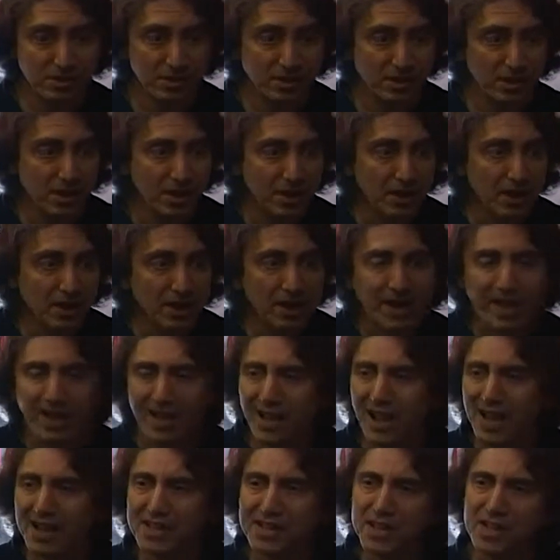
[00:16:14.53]
Uh,
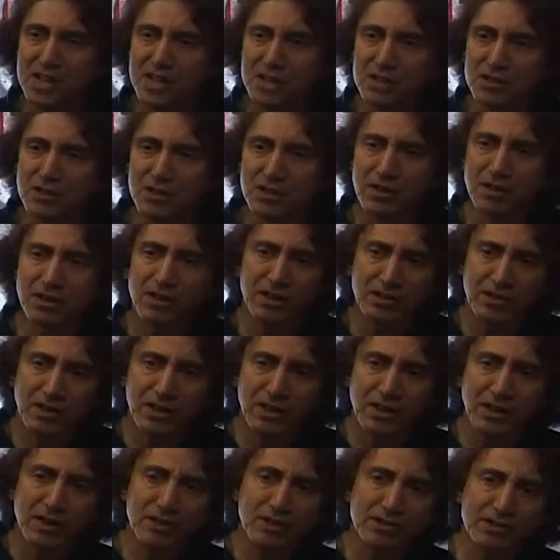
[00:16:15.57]
I I think it. Uh,
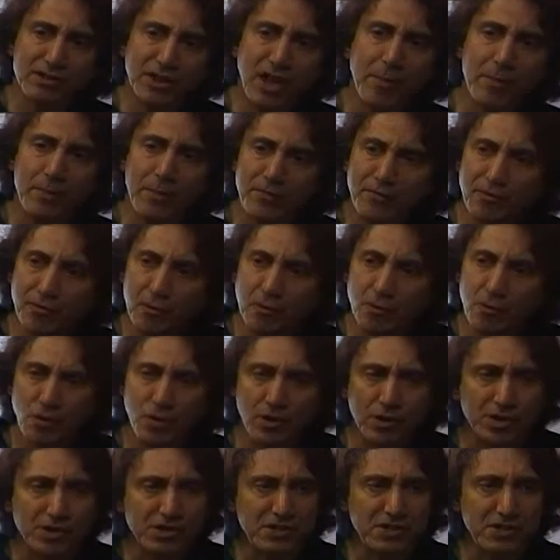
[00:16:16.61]
stop me if I'm
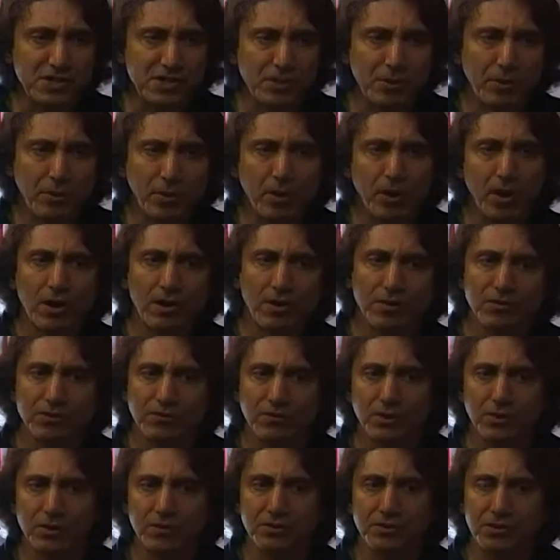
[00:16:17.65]
wrong. Isn't it part
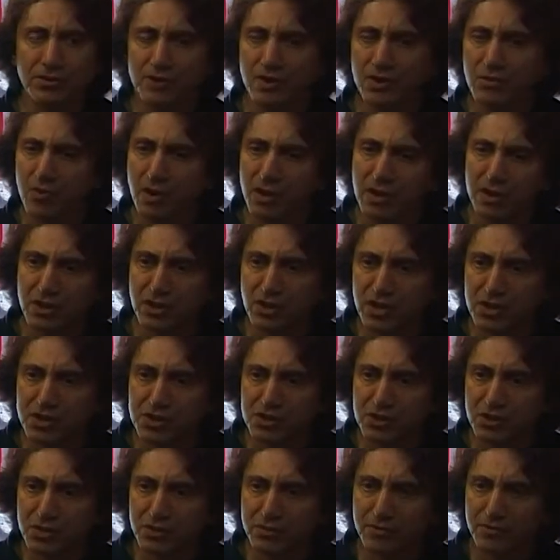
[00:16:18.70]
of the
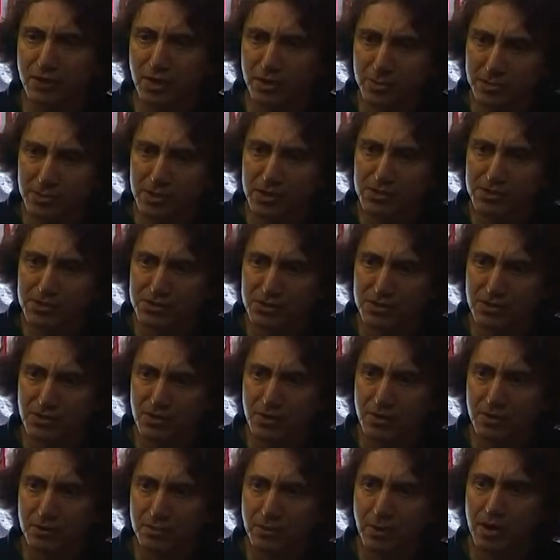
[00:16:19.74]
deregulation of companies
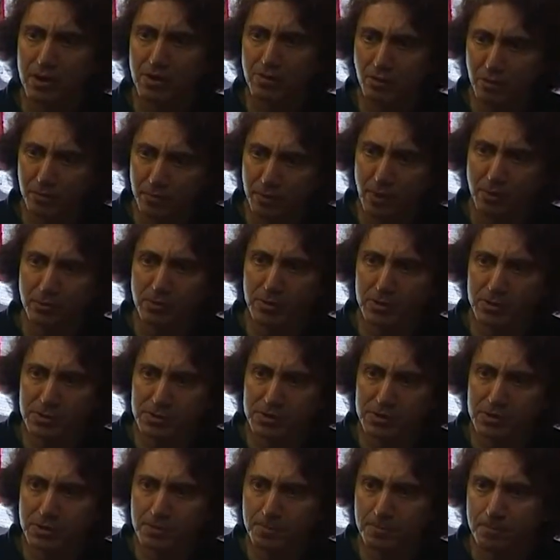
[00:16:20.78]
by the
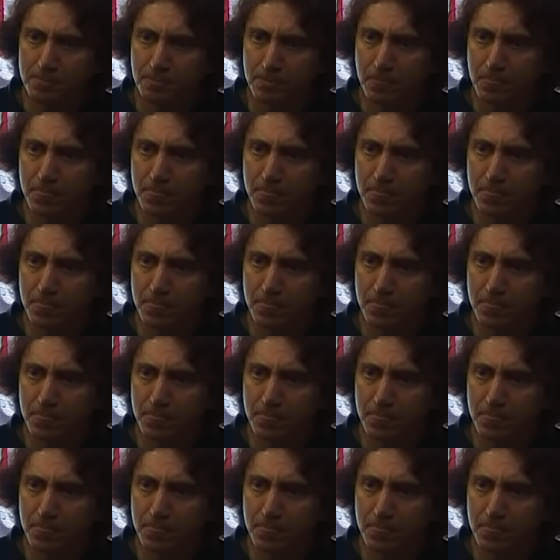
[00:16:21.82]
Republicans?